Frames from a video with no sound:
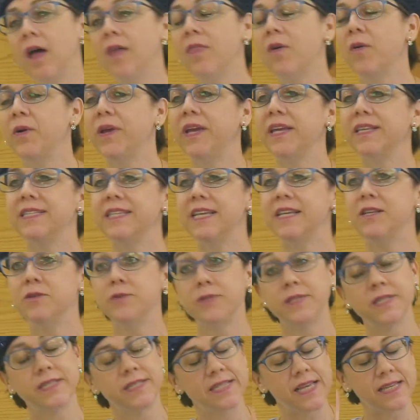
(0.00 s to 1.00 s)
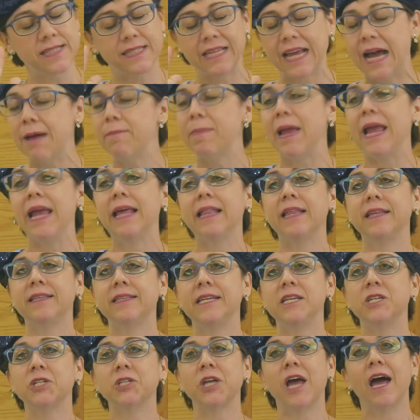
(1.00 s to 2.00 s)
Although he continues and says, Gam ela
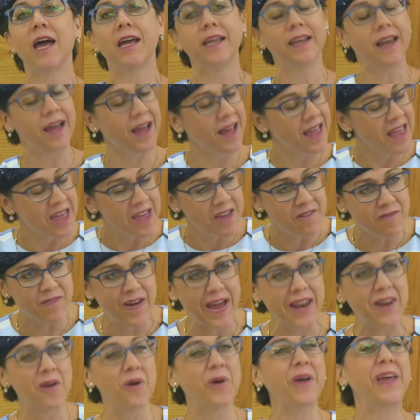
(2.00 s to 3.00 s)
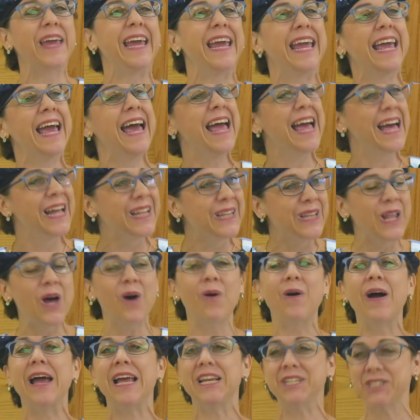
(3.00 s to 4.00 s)
tishkachna vanochi
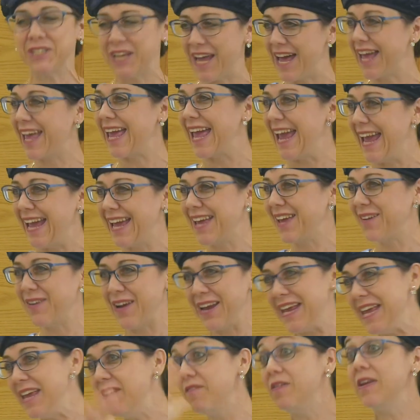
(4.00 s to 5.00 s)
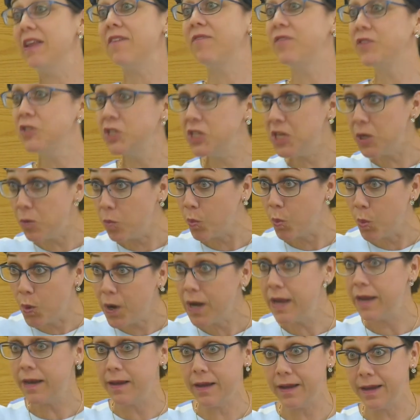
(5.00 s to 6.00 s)
lo eshkachech, right? Even if she
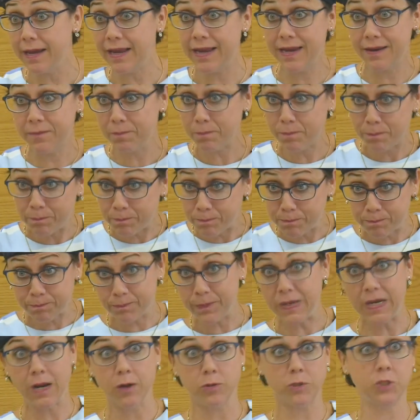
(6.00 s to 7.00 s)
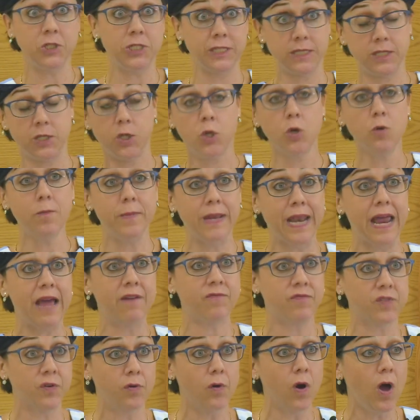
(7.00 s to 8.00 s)
would, in you know, she's human
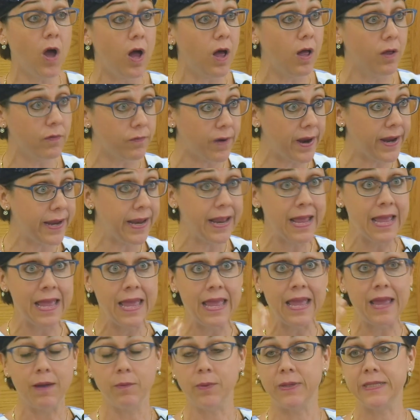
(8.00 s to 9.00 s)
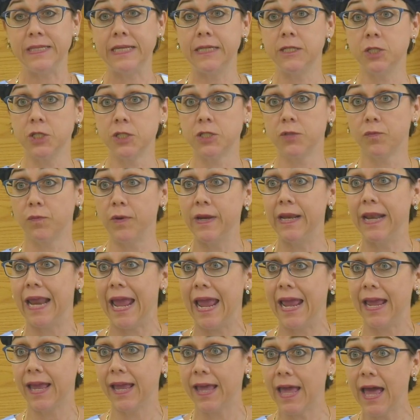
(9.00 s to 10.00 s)
after all, right? We did just read
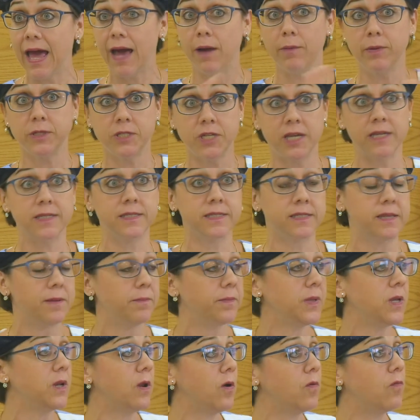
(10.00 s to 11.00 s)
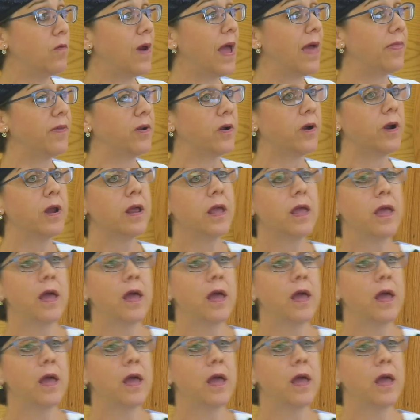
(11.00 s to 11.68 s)
Echa, which has some, you know, rather